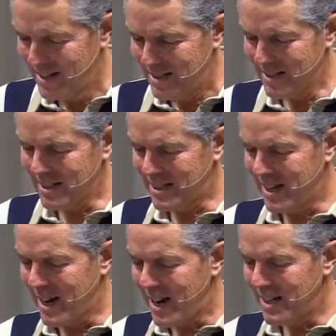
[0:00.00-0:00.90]
Jesus
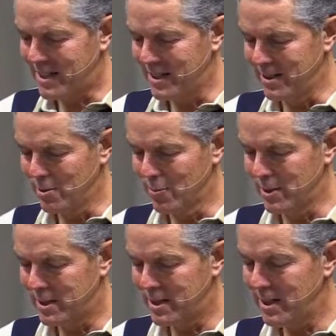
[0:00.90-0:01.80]
said, ask and you will
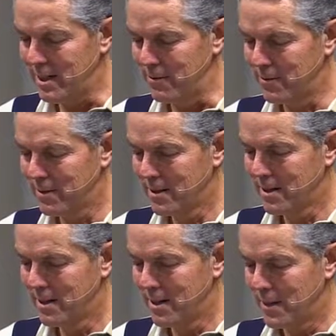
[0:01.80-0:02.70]
receive.
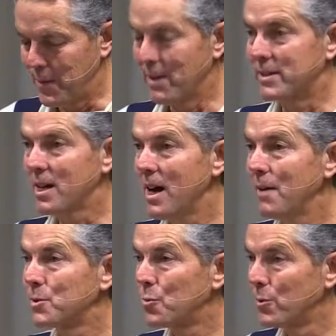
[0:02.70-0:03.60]
And there are
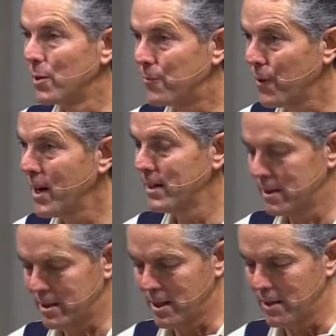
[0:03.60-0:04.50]
times when we find
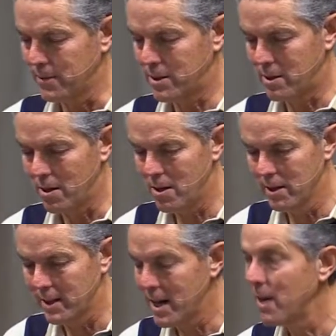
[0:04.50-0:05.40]
ourselves
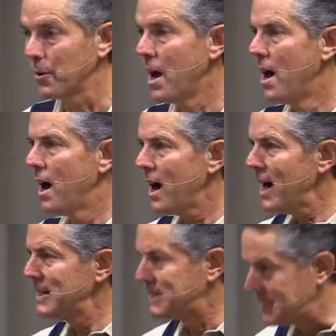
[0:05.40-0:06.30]
calling out,
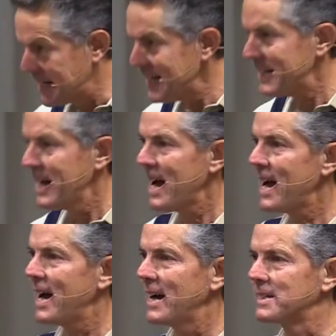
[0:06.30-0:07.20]
I did
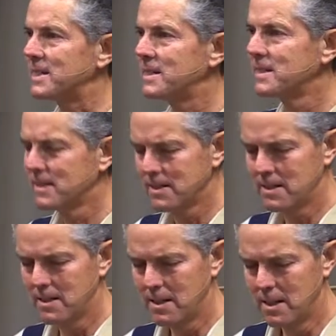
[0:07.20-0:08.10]
ask.
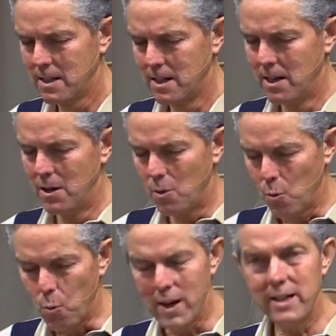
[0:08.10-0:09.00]

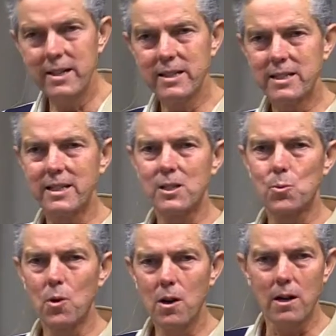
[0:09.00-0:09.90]
When does this
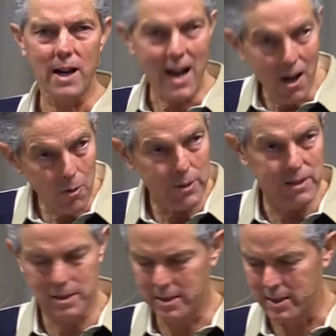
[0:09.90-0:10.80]
work? How
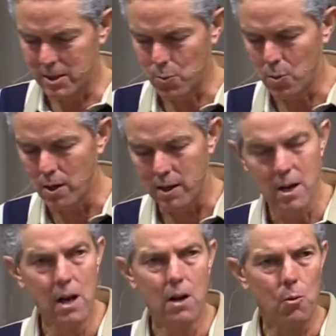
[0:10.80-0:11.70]
does this work?
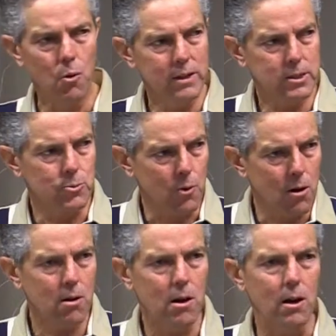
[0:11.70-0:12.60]
What's
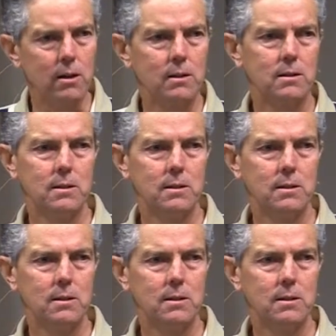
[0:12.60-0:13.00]
wrong?